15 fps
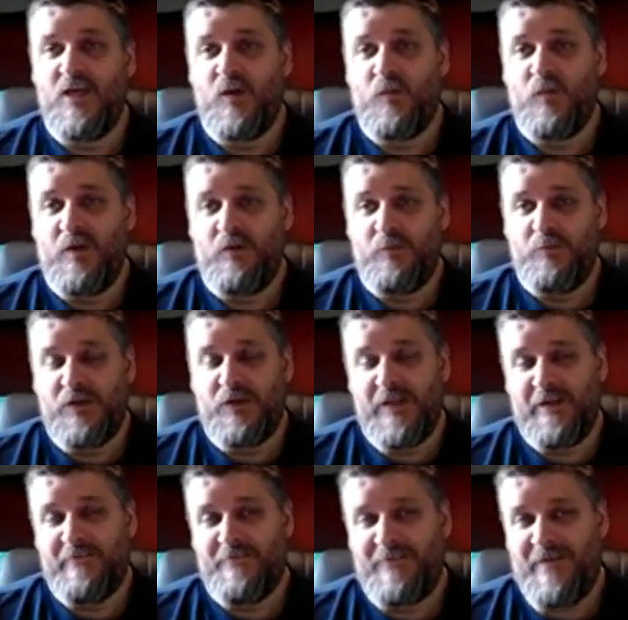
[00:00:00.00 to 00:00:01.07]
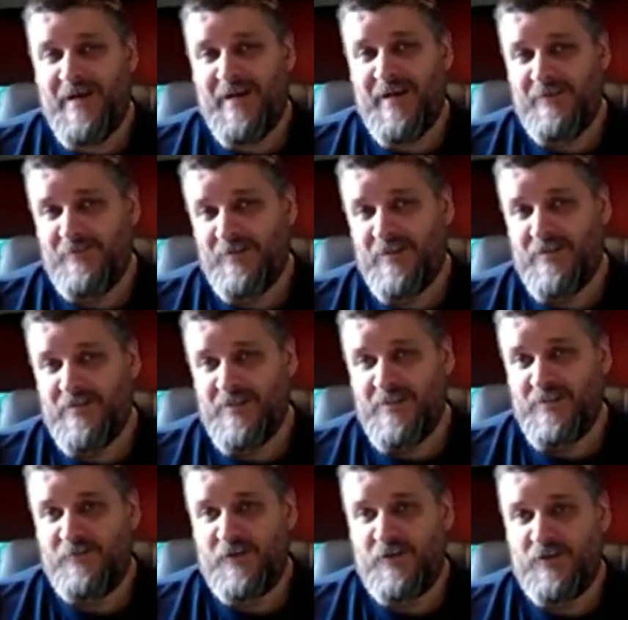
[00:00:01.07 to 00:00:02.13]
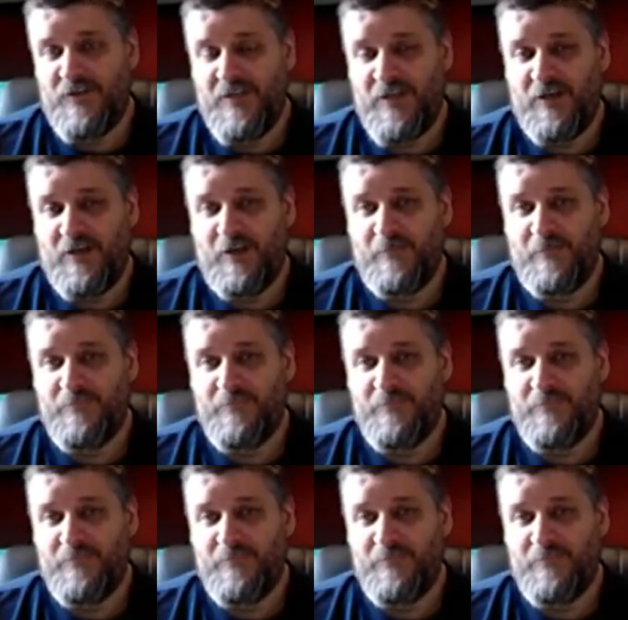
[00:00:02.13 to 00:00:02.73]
we would put a 5 in this field here.